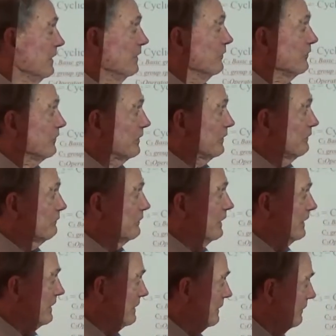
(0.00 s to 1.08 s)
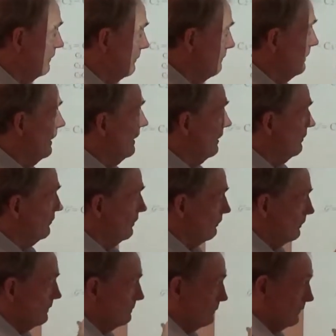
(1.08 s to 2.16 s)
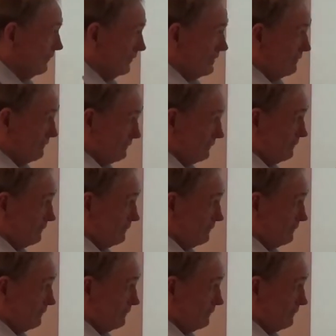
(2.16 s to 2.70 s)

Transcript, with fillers: instead of getting the page that we present